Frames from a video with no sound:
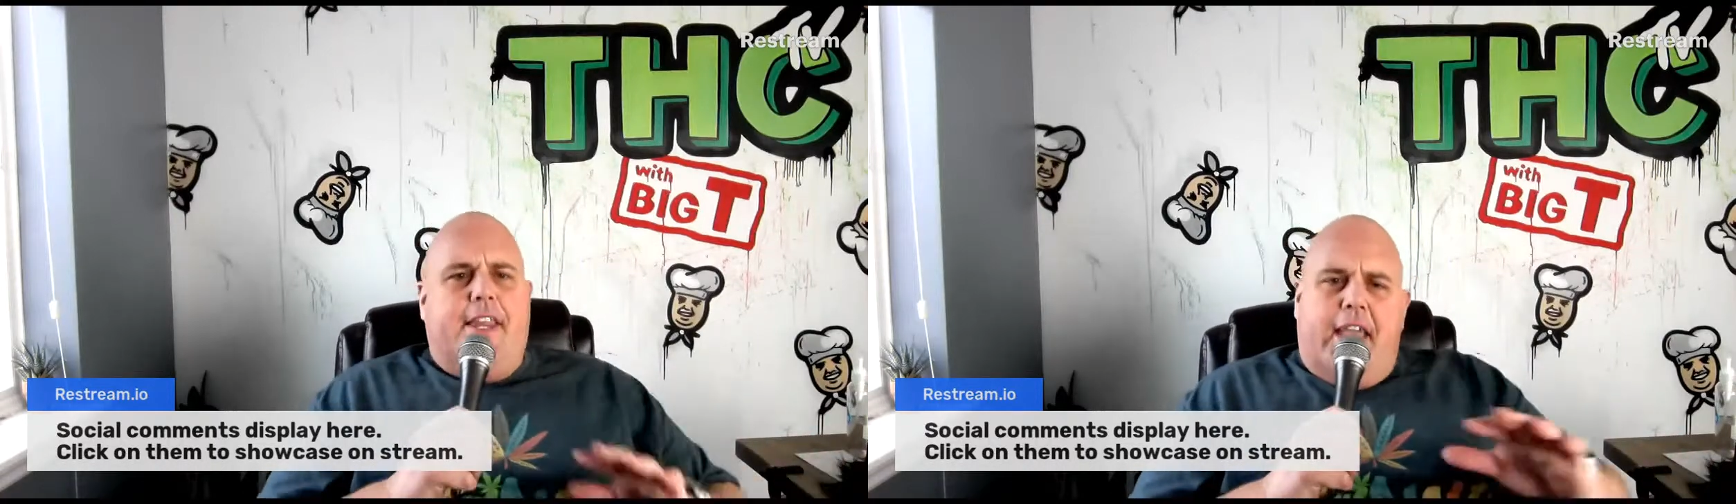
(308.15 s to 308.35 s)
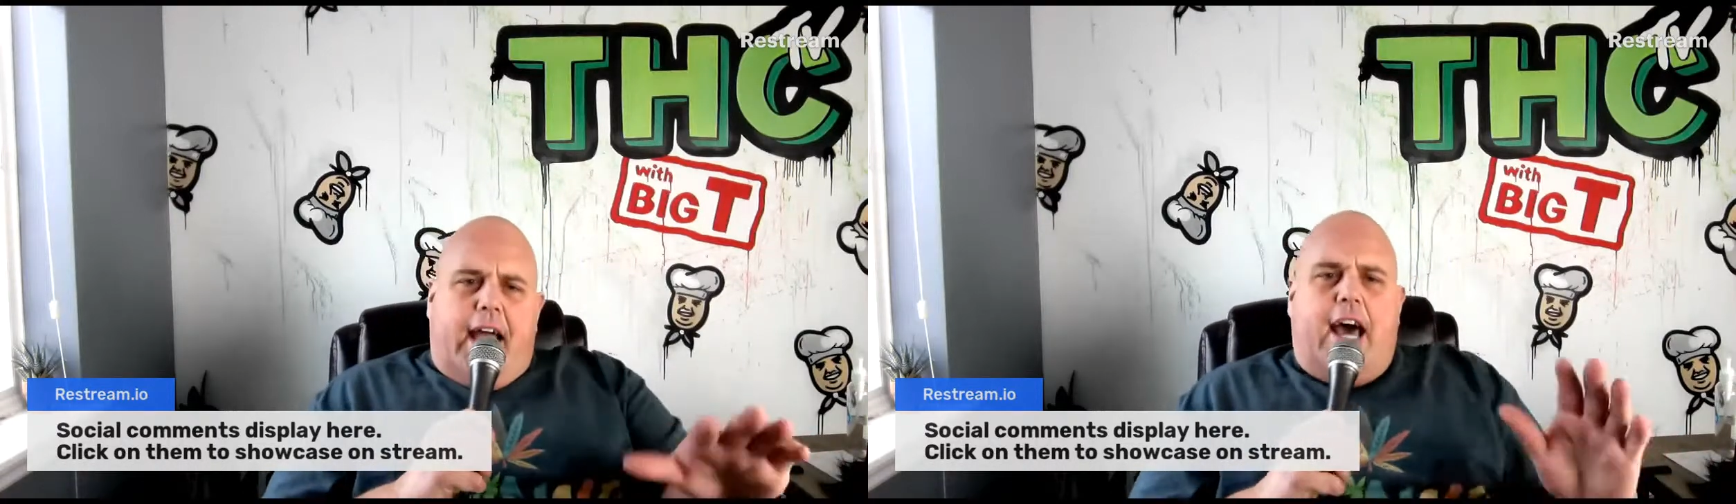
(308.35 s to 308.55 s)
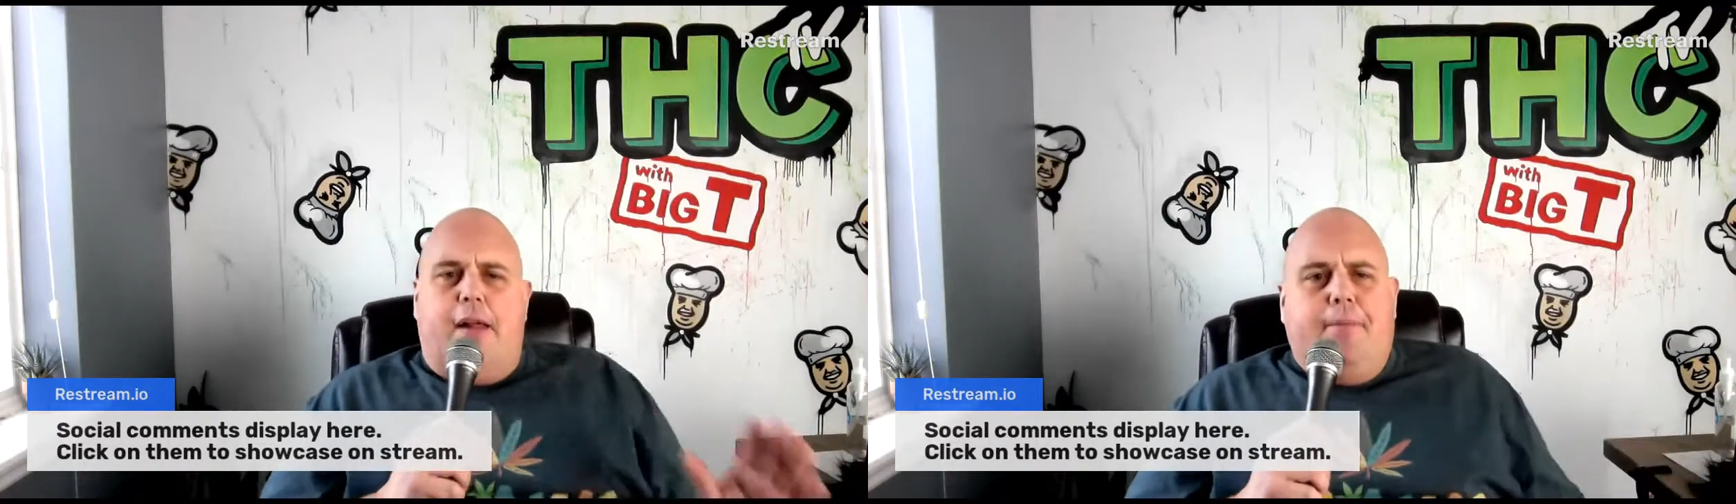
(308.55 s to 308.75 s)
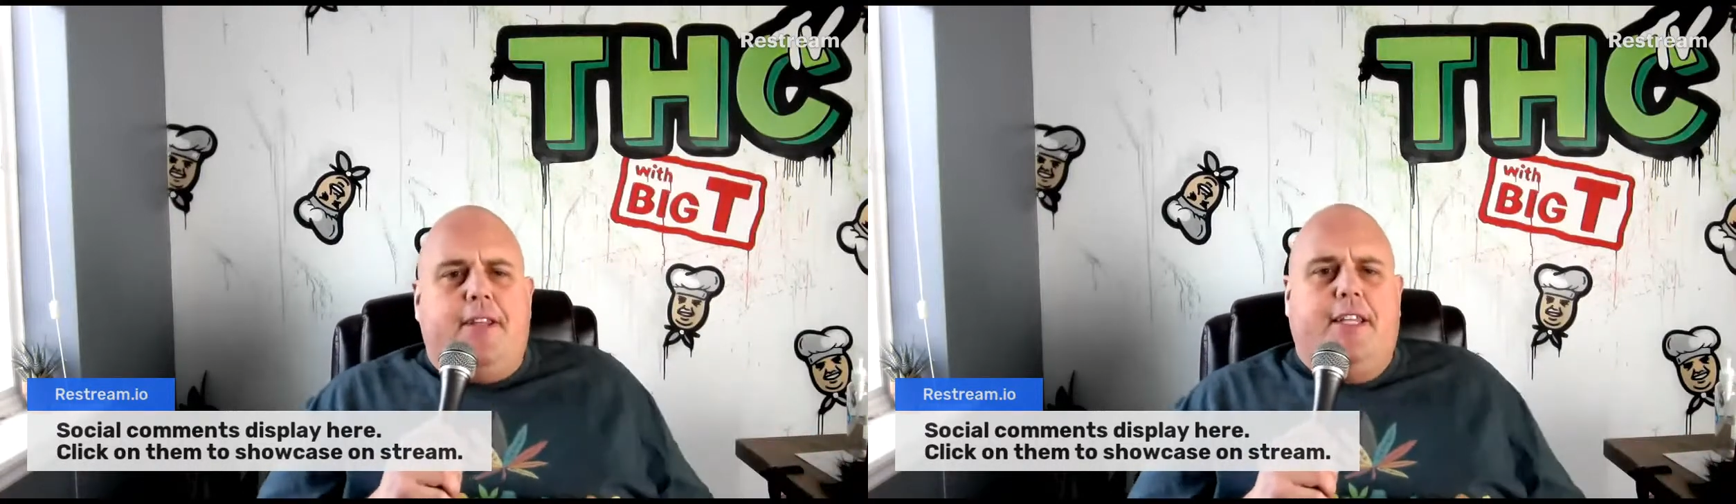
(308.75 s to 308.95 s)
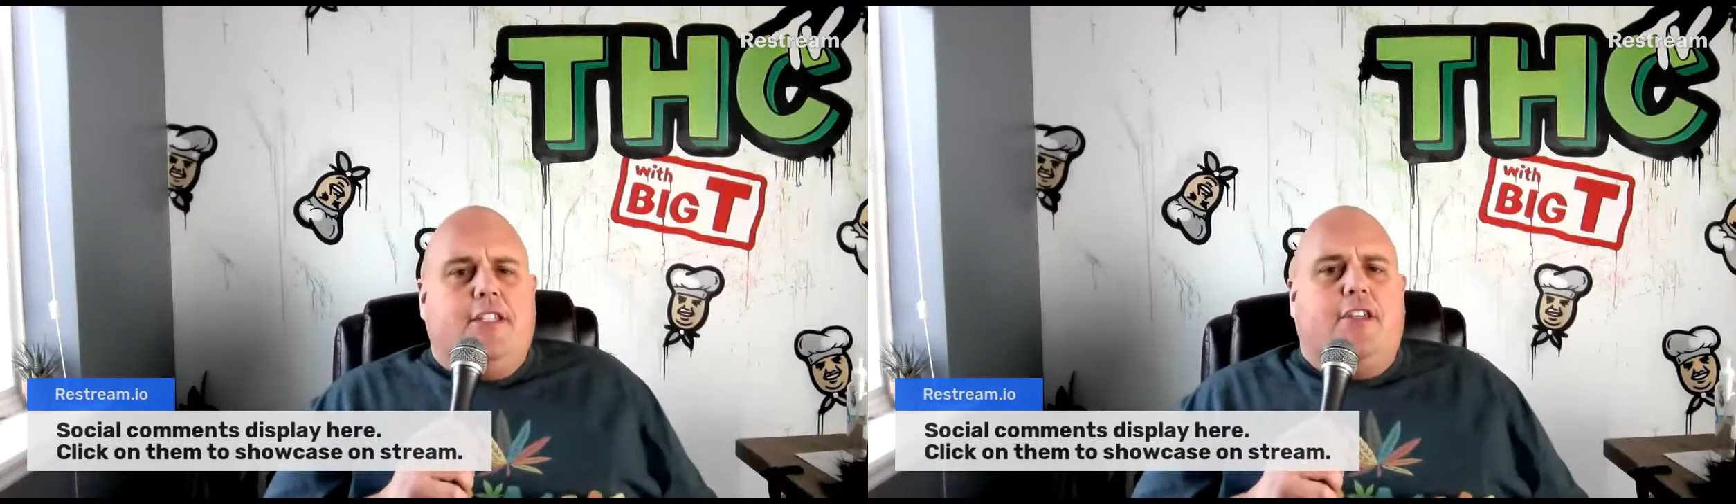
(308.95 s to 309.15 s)
You got up, you
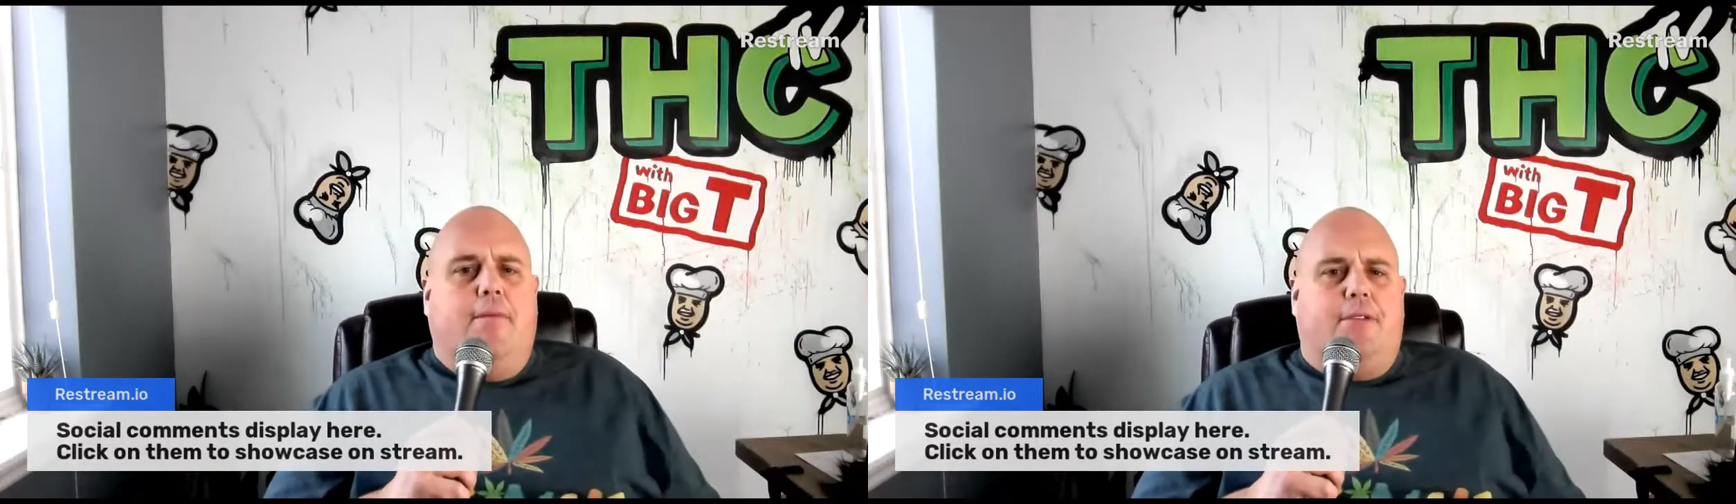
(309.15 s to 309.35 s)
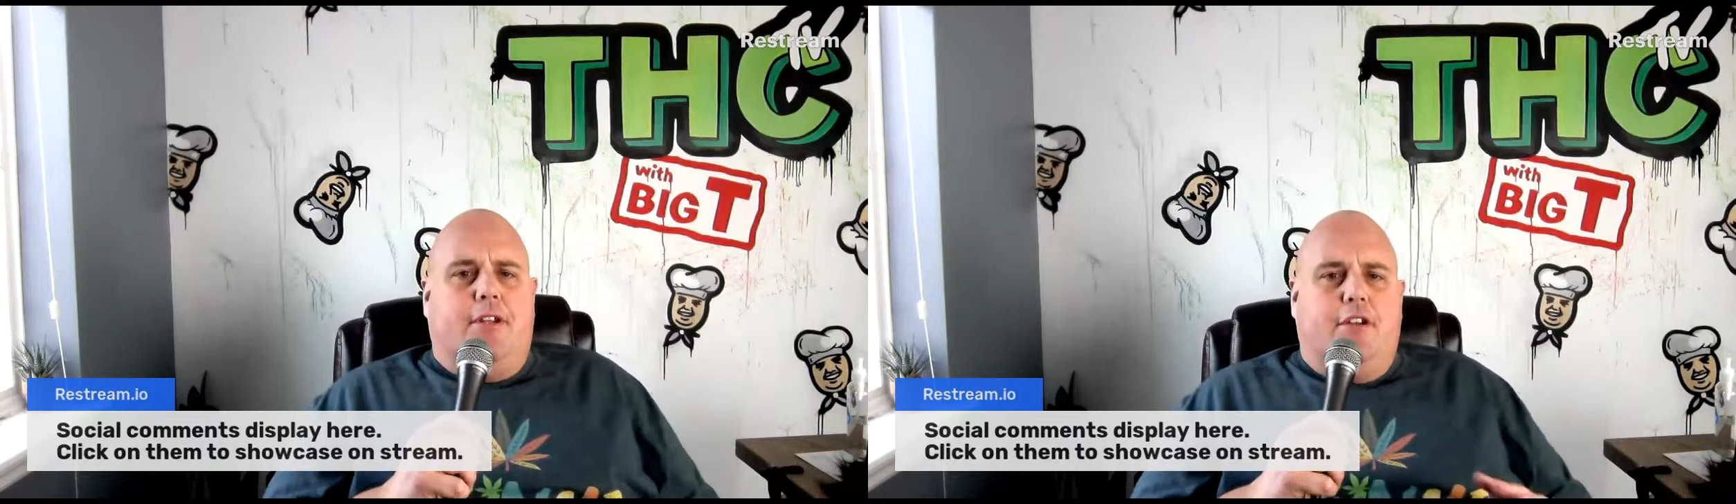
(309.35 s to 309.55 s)
did something.